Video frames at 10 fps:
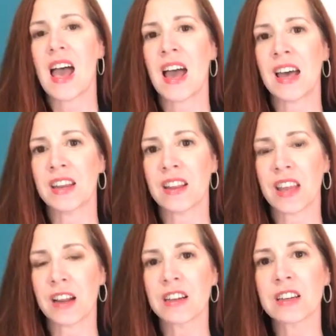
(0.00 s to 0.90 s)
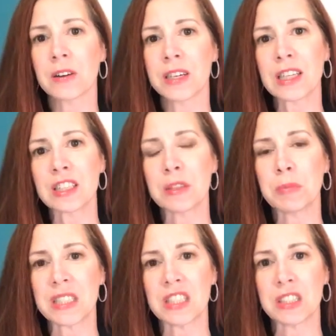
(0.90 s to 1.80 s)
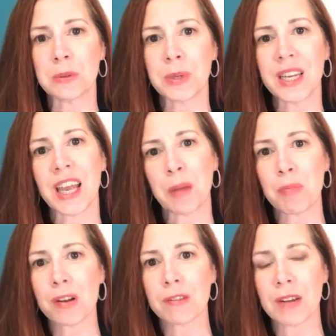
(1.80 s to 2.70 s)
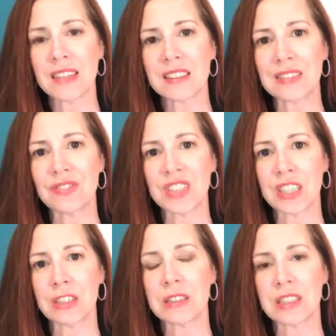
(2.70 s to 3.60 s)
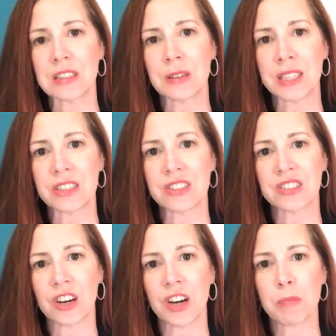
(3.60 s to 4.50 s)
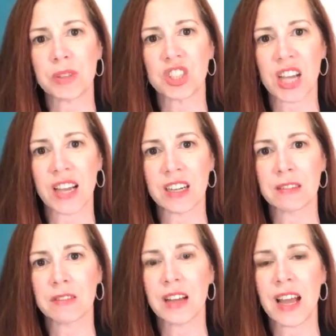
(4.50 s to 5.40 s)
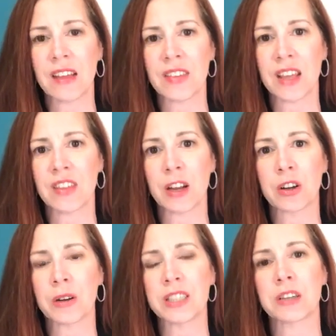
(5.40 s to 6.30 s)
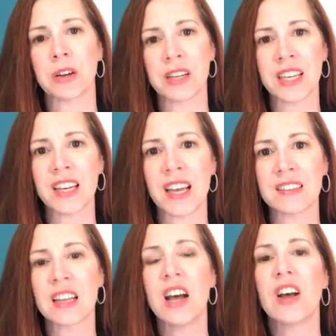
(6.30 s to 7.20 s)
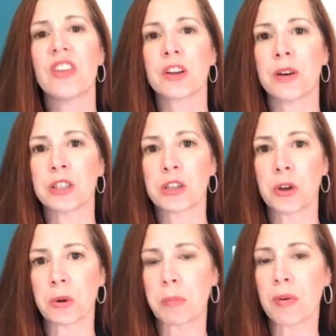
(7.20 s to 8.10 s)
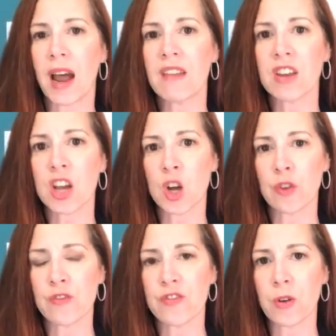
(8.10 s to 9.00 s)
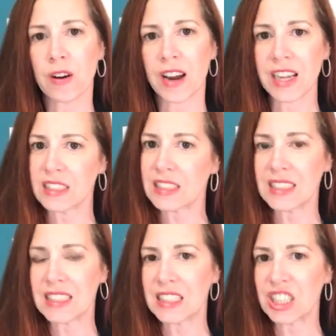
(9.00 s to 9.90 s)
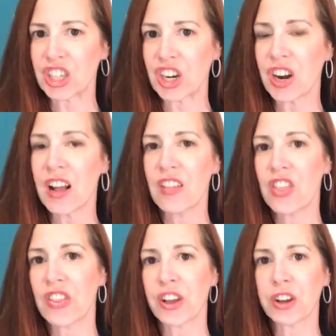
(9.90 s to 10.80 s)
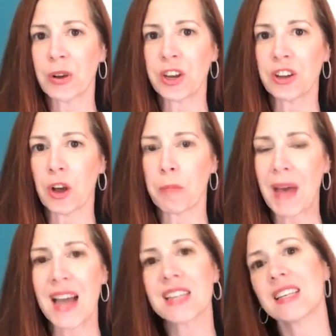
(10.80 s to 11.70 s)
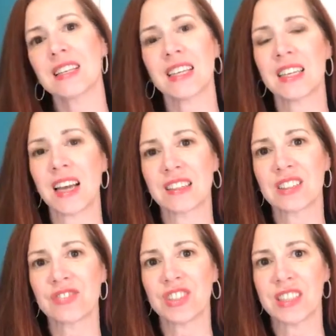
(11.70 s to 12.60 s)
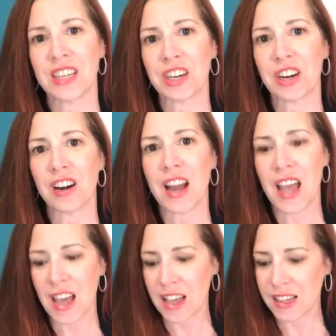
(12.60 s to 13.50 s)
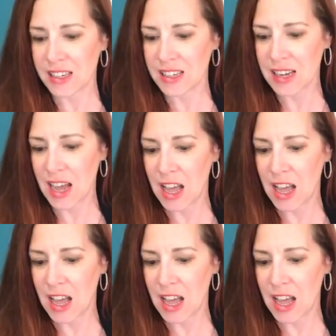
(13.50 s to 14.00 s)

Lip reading: and they're going to be doing a progressive dinner. It's going to start at Pachanga, and then they're going to go to Leonas. They're going to go to a private home for a seated dinner. Then they're going to go back to Leonas for dinner and